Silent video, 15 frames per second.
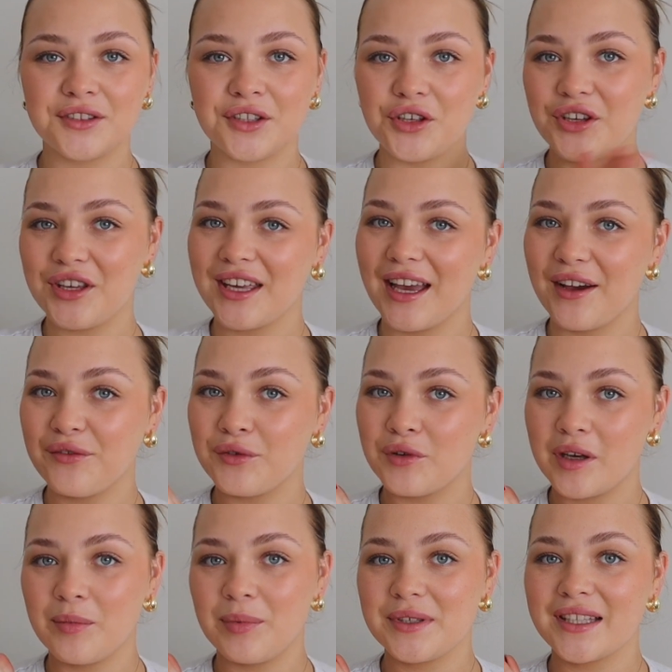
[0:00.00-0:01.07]
so you can get
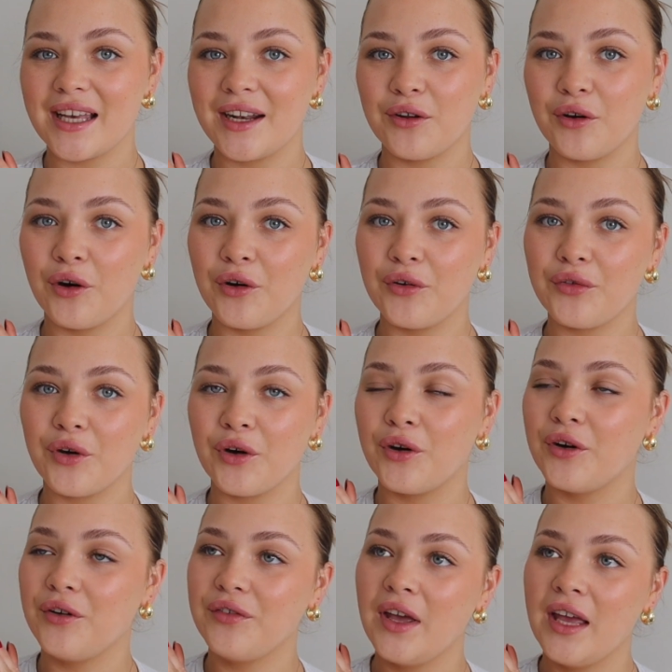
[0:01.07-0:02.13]
40% off
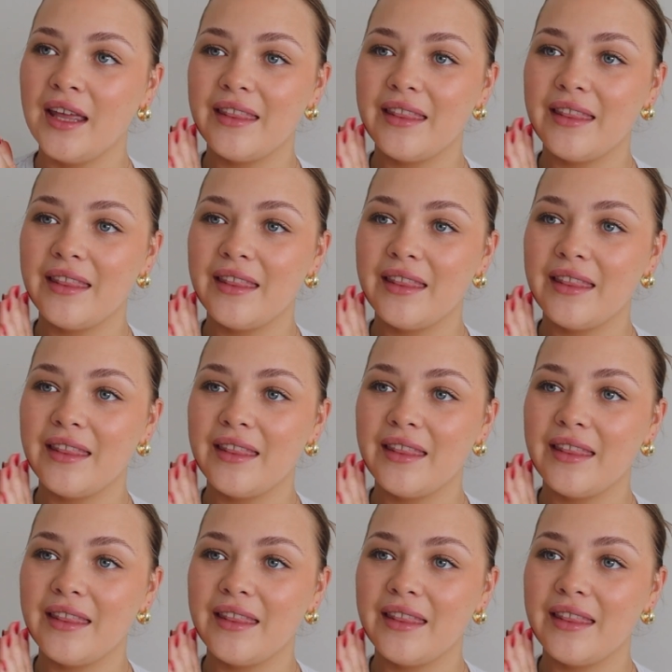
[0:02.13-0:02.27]
of